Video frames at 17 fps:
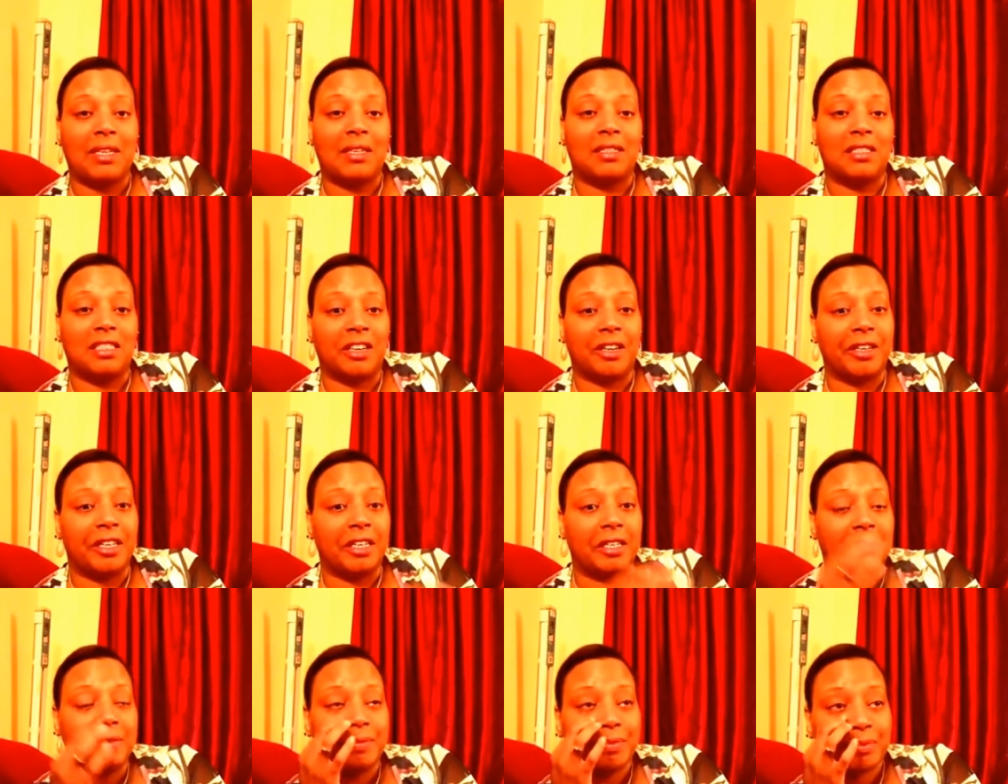in the
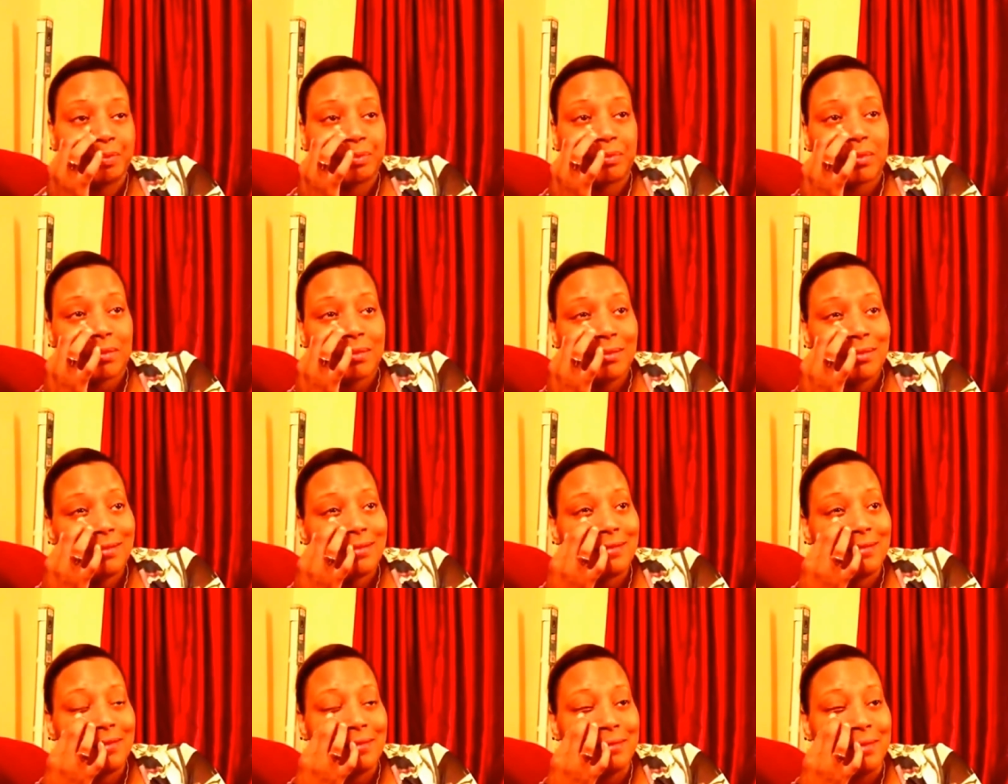journey
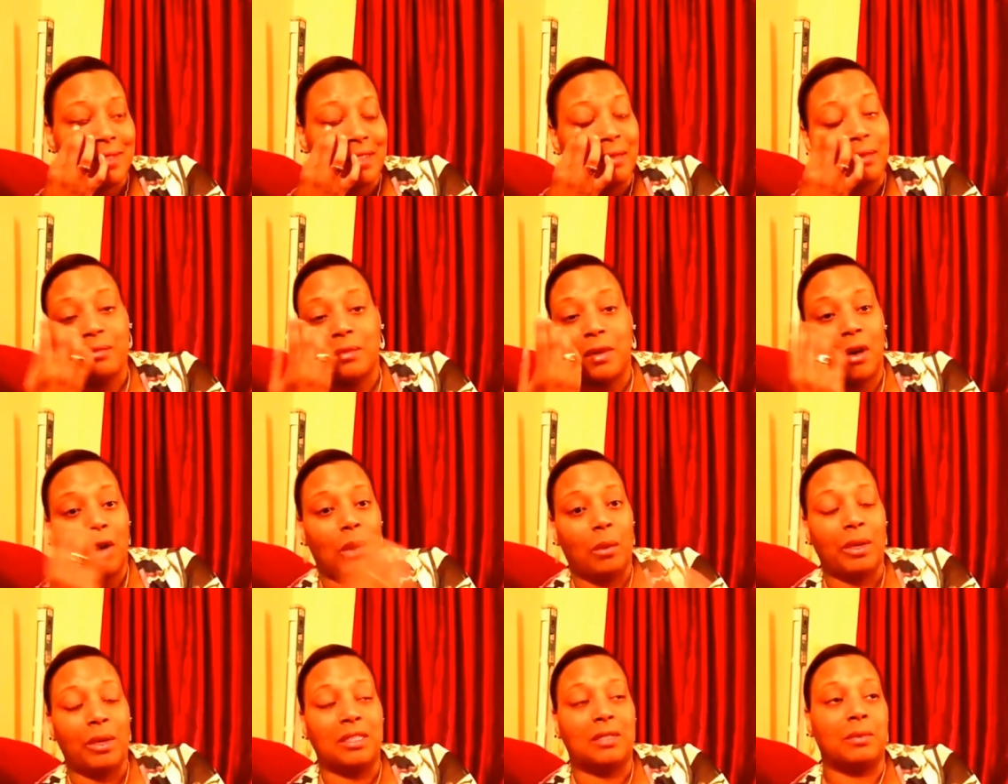and
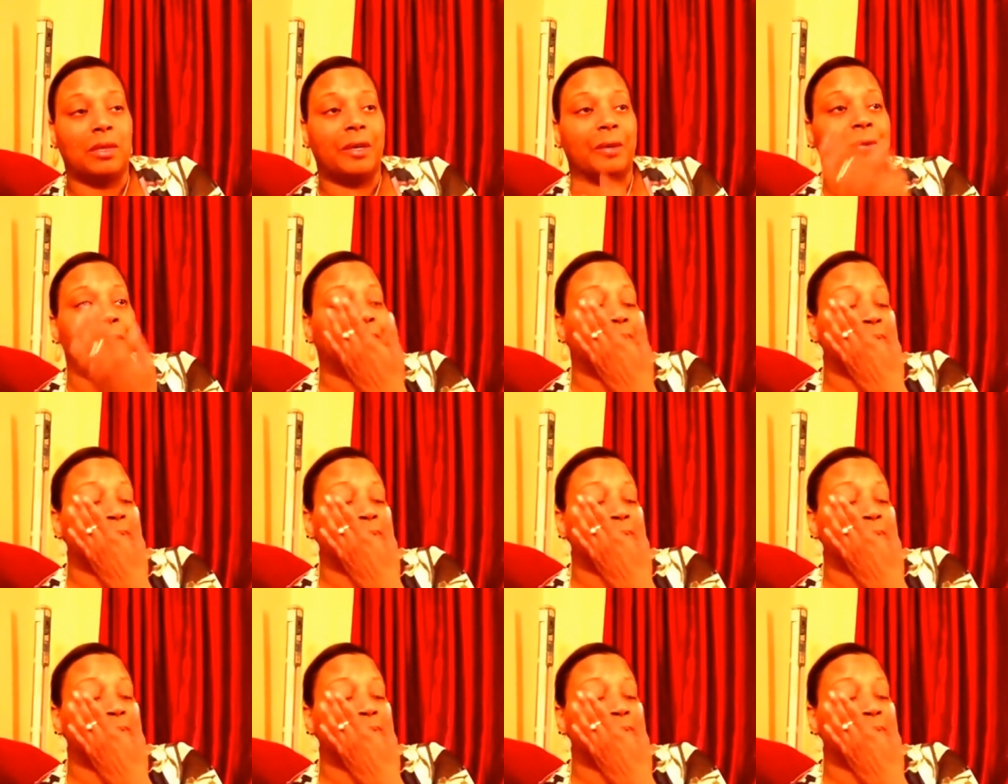always will.